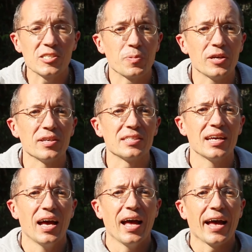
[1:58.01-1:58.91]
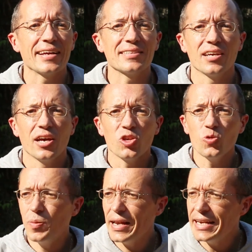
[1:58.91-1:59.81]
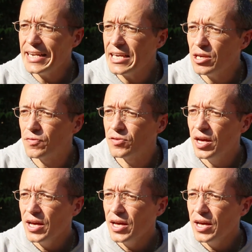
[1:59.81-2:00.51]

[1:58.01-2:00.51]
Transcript: Spirit, and you believe,